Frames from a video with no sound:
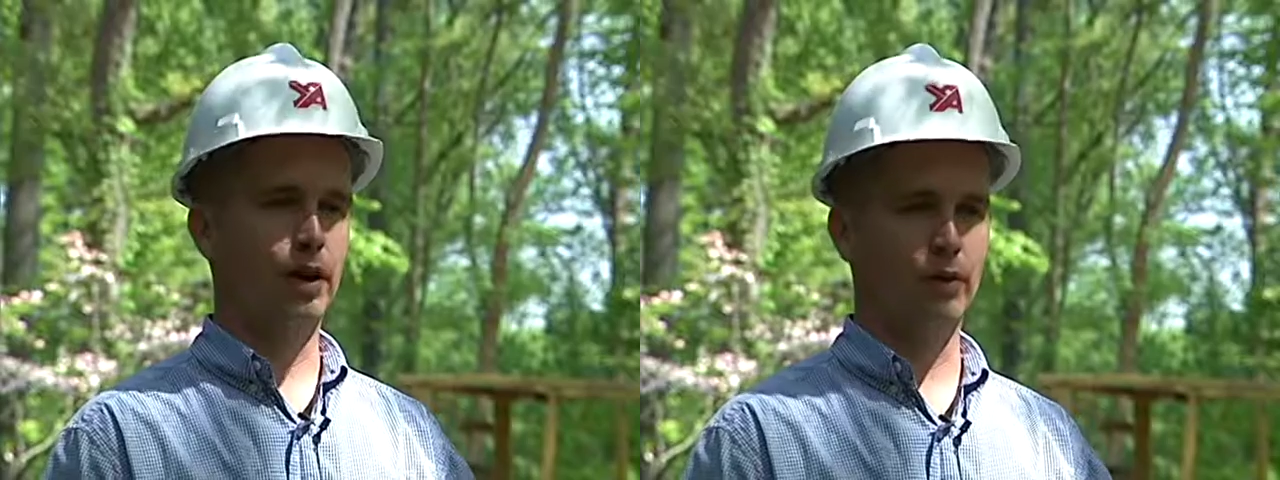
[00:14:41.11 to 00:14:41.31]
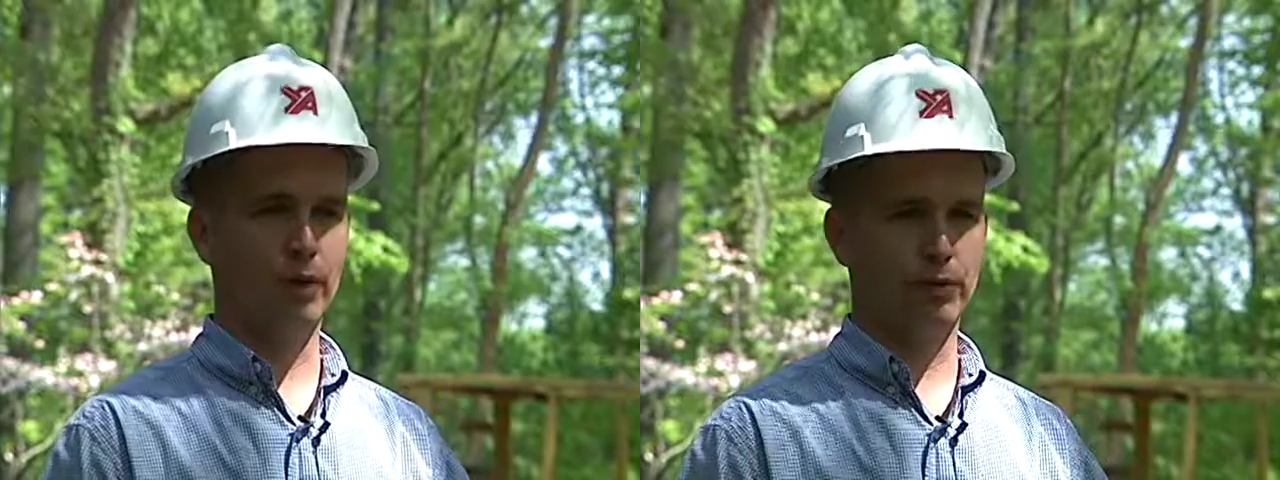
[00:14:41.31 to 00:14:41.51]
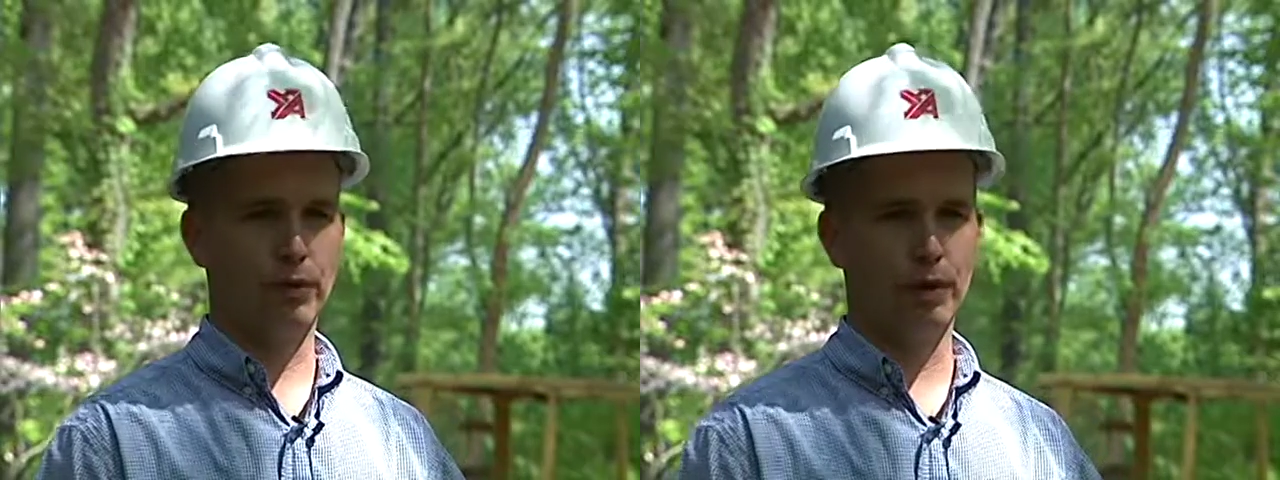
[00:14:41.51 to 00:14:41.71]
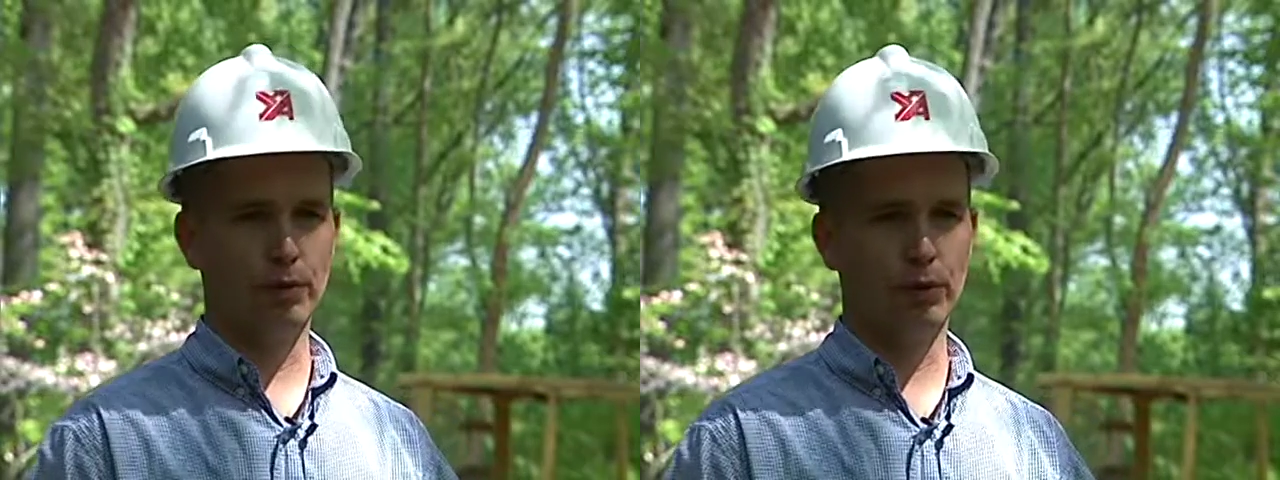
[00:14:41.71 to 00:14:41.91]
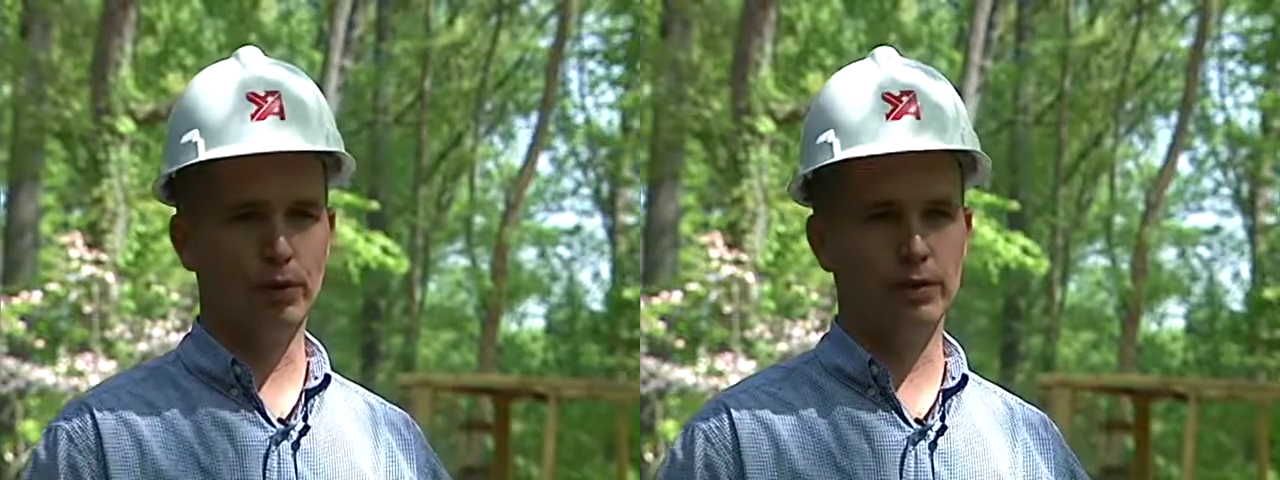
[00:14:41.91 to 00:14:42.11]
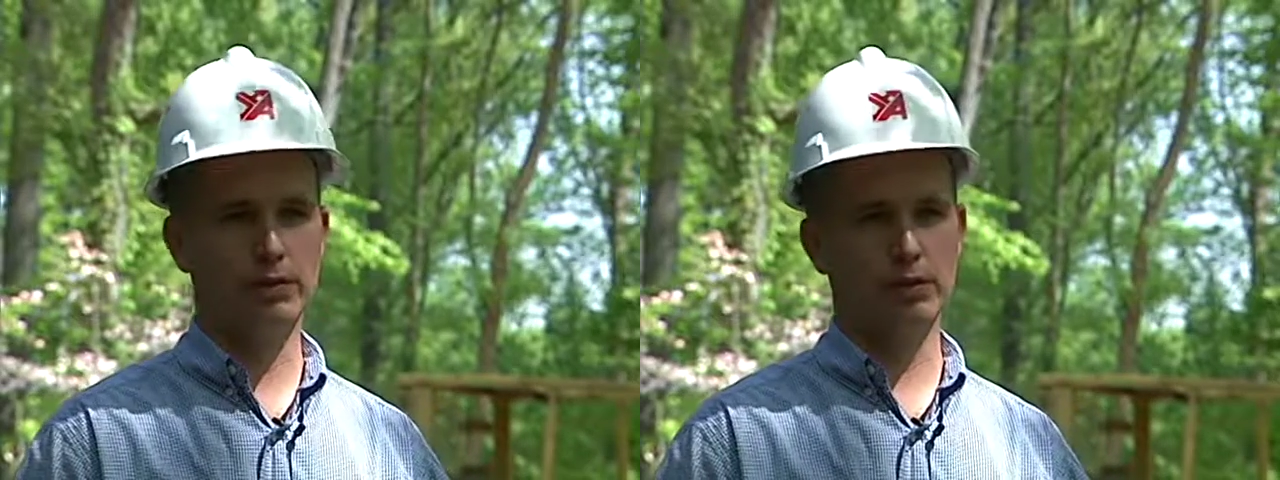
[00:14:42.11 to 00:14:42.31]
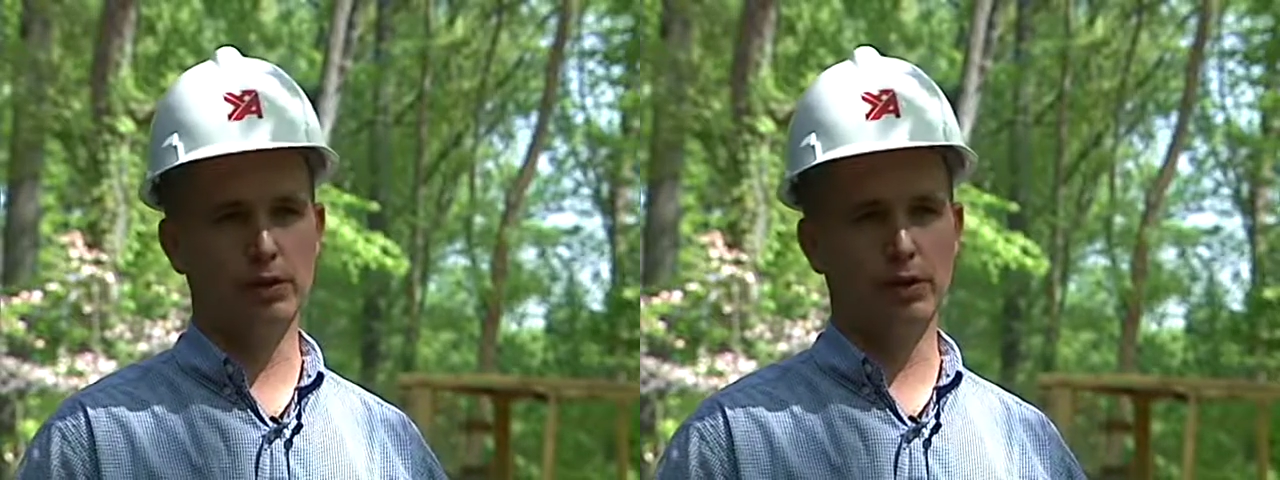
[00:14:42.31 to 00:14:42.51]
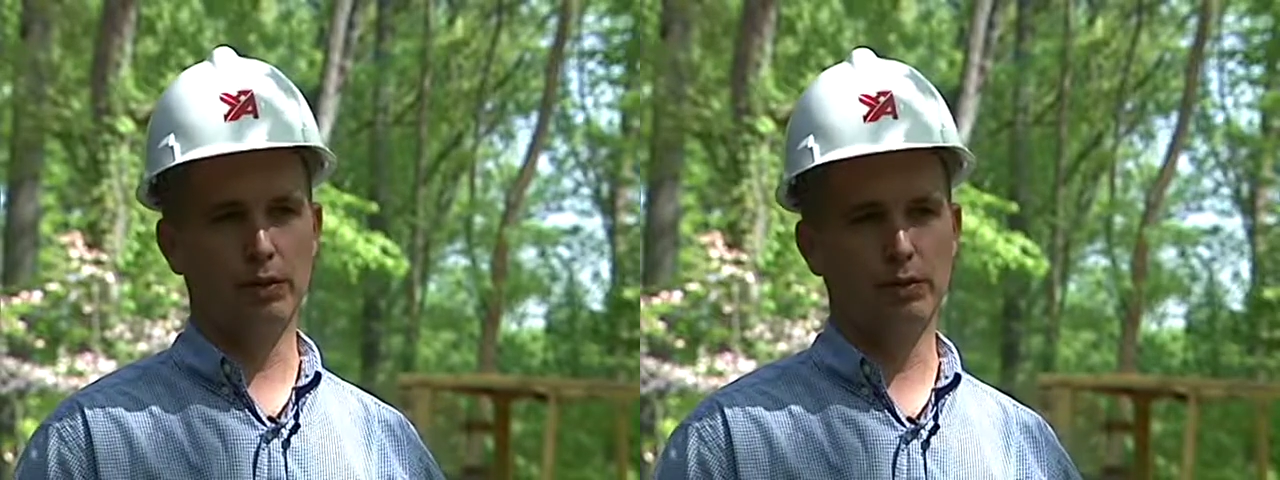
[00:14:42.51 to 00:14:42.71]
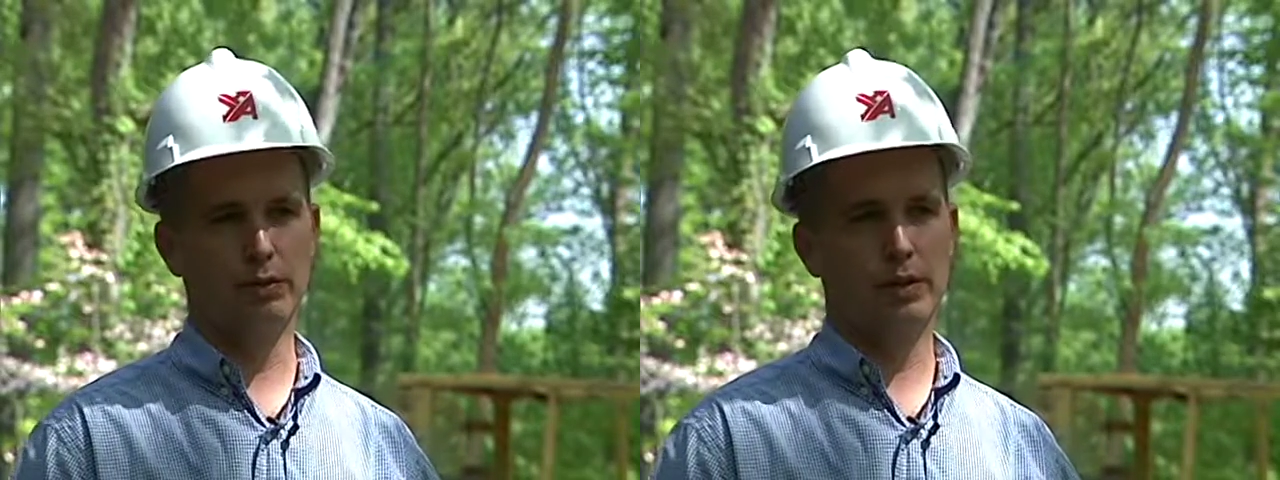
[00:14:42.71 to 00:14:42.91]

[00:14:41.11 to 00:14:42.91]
work for our employees to do,